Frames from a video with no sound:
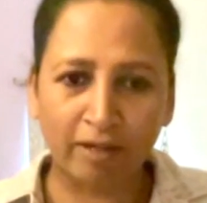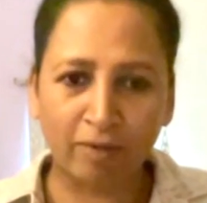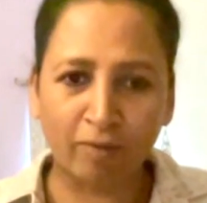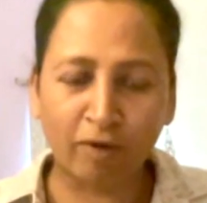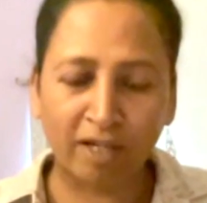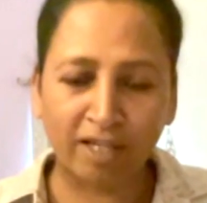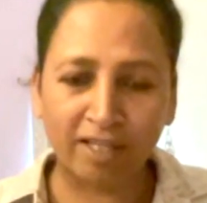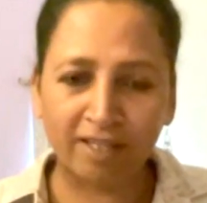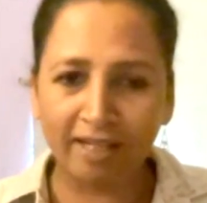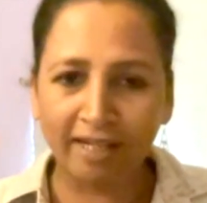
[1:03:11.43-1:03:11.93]

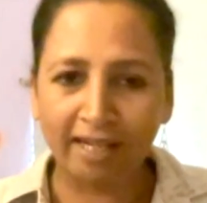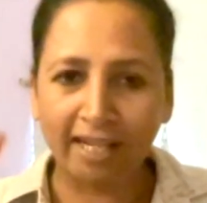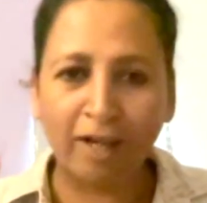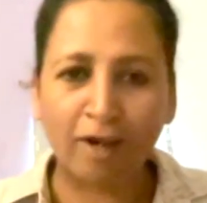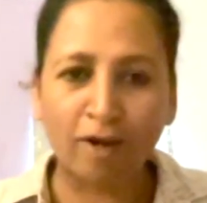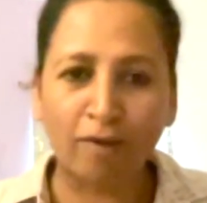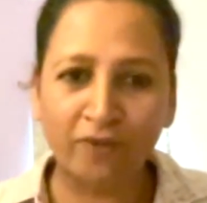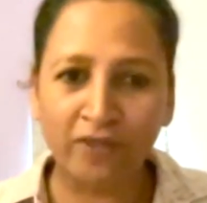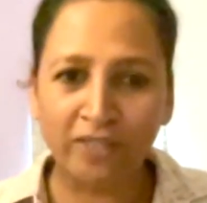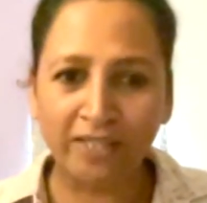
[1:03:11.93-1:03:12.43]
What is the
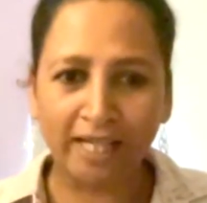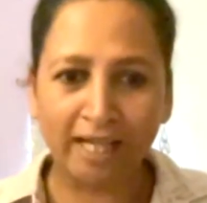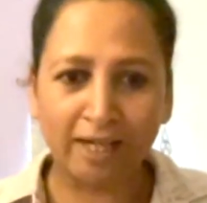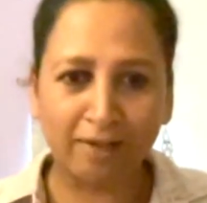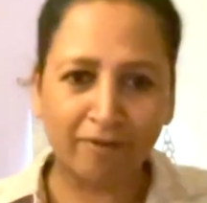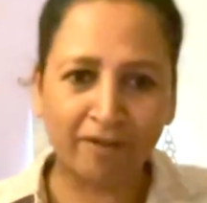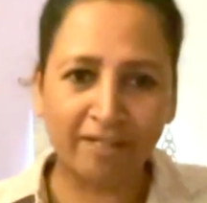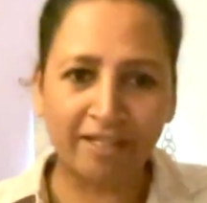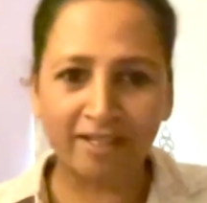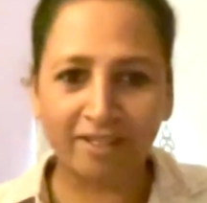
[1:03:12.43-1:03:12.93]
leg of this
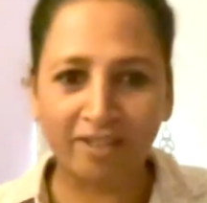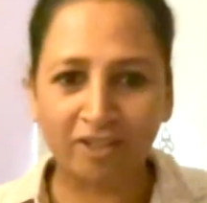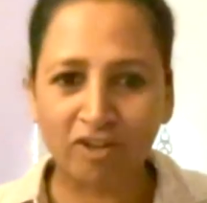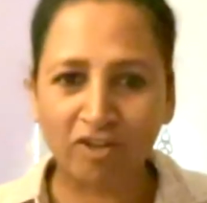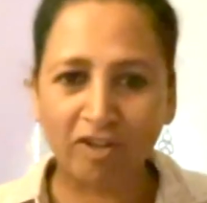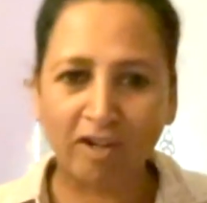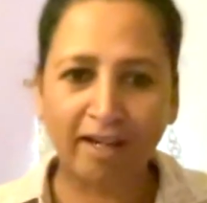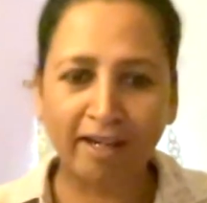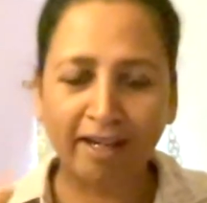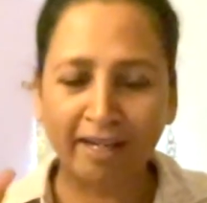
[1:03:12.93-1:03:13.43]
elephant, the
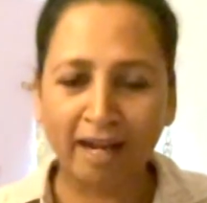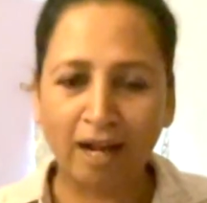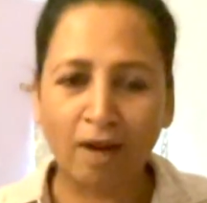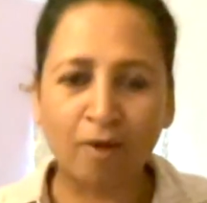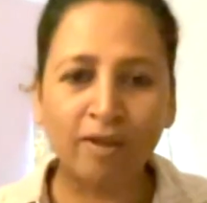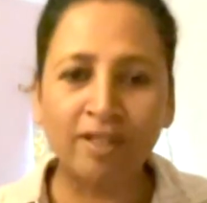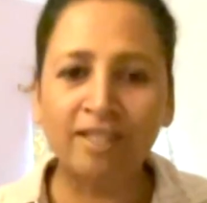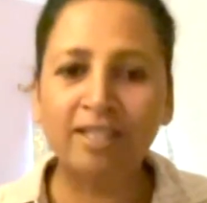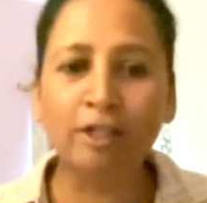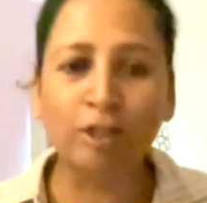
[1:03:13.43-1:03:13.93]
trunk, and
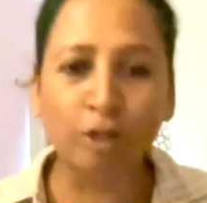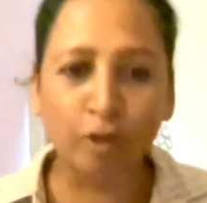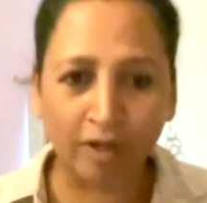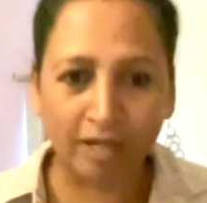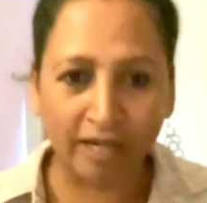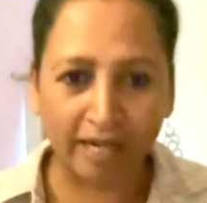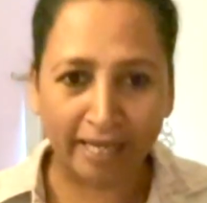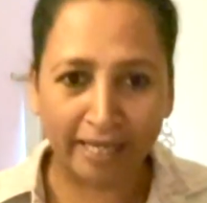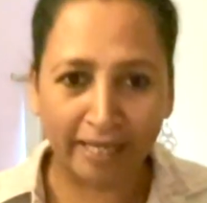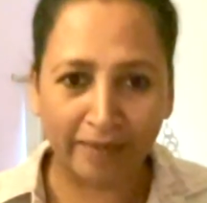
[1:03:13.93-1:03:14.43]
how does it
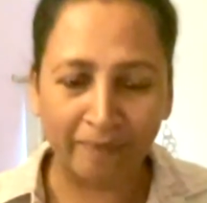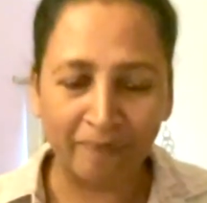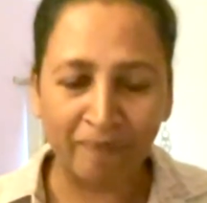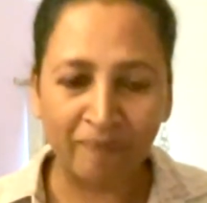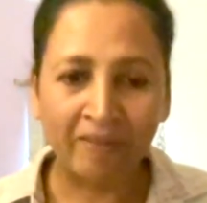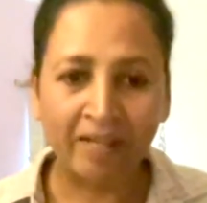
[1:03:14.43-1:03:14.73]
look like?